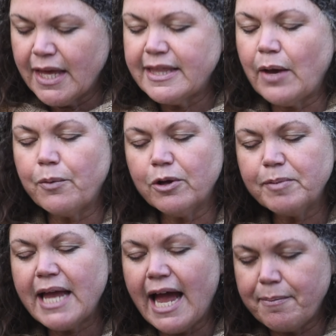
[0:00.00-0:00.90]
that will
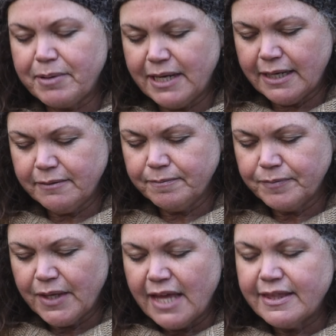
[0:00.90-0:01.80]
be happening,
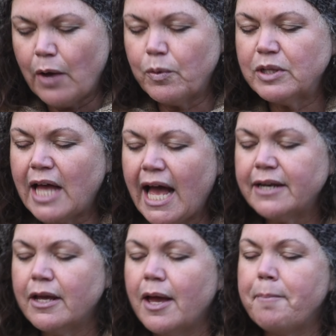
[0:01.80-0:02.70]
that will
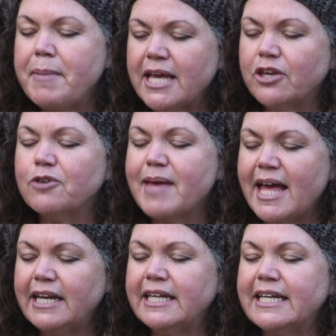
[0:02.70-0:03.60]
not make
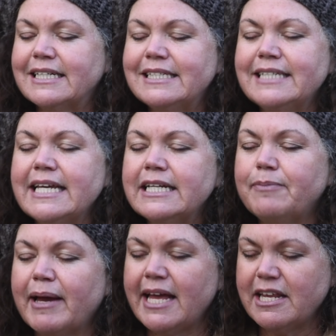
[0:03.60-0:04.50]
humanity extinct
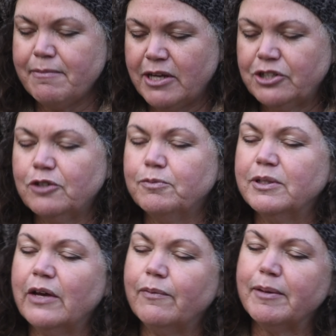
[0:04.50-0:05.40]
by any measure, but
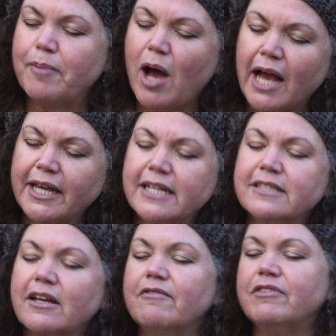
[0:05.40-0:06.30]
there will be
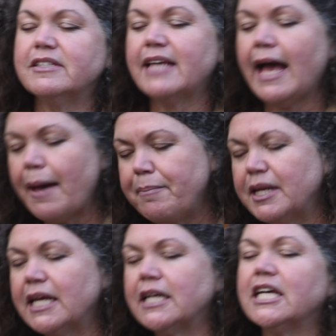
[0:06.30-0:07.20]
pockets of this
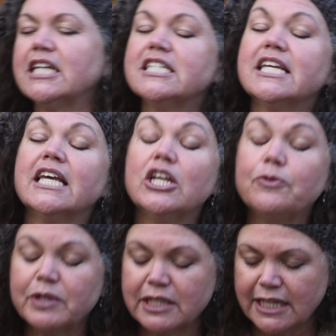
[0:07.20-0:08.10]
happening
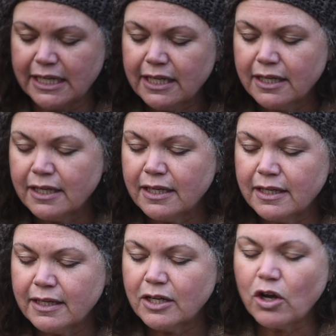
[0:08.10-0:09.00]
continually
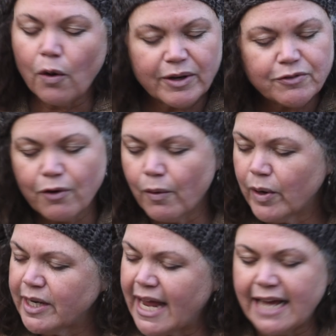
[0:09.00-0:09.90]
going
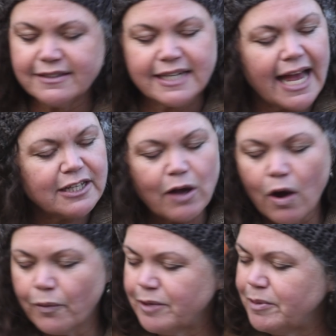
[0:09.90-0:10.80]
forward as it has
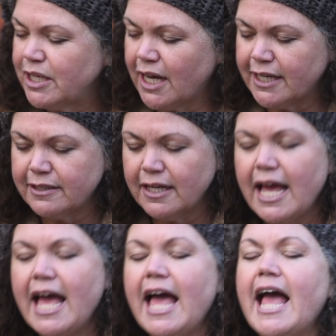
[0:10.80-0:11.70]
already begun.
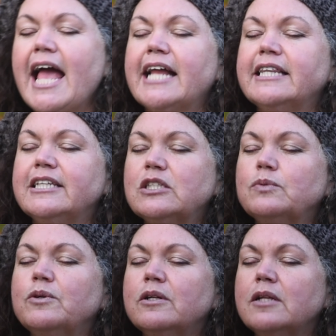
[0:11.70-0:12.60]
And this
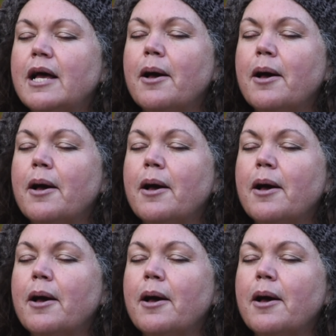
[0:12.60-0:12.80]
will